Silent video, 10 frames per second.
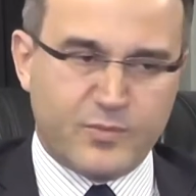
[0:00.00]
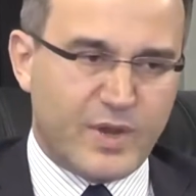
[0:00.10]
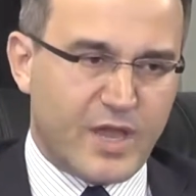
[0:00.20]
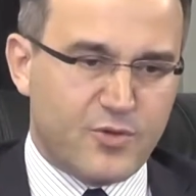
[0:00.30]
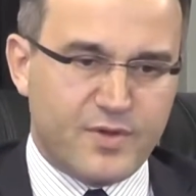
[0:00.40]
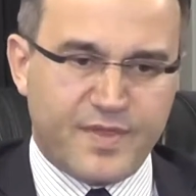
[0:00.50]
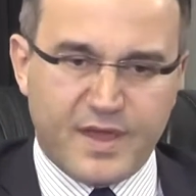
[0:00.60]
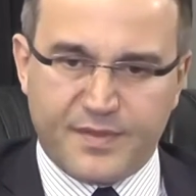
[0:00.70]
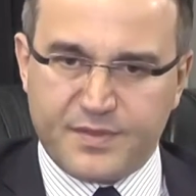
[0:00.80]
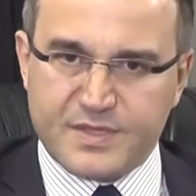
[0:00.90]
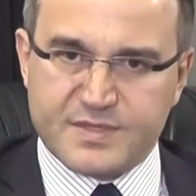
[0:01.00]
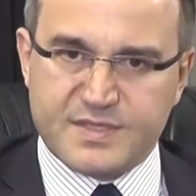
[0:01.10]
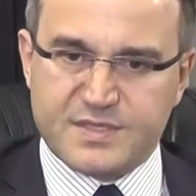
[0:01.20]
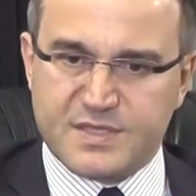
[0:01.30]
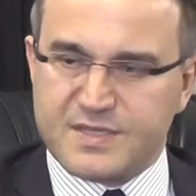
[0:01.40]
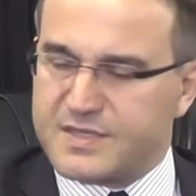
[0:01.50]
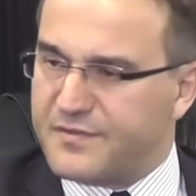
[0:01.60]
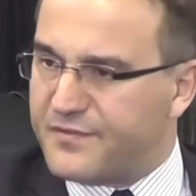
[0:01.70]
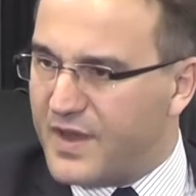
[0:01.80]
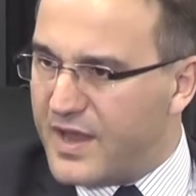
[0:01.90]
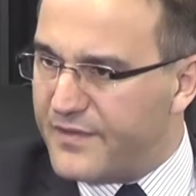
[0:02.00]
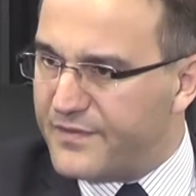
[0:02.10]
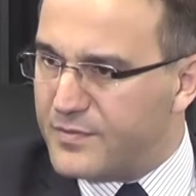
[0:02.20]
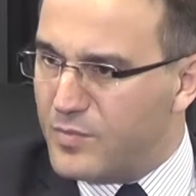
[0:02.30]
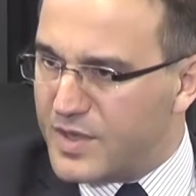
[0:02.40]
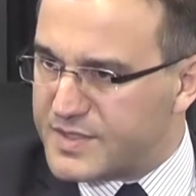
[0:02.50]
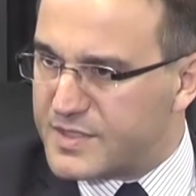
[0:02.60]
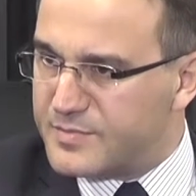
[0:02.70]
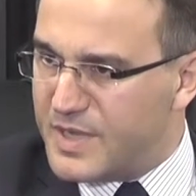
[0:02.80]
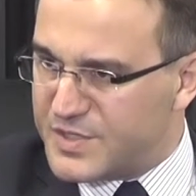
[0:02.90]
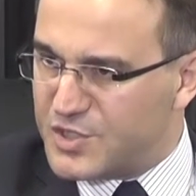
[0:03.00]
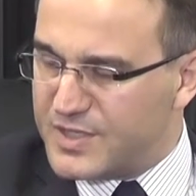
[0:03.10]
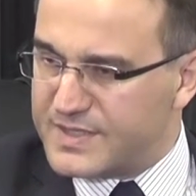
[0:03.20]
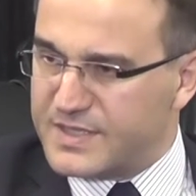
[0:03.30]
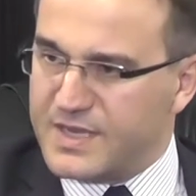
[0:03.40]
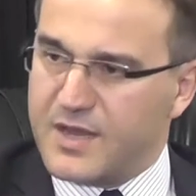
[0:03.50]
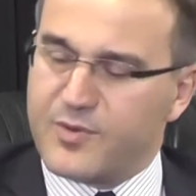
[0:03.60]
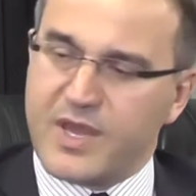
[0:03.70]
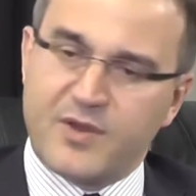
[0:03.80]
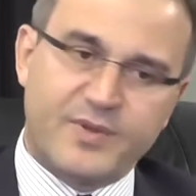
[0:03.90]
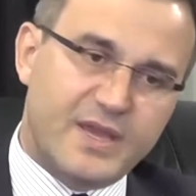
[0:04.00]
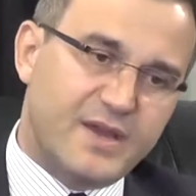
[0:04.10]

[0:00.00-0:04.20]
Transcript: When I heard that the 65 mosques, masjids in our area,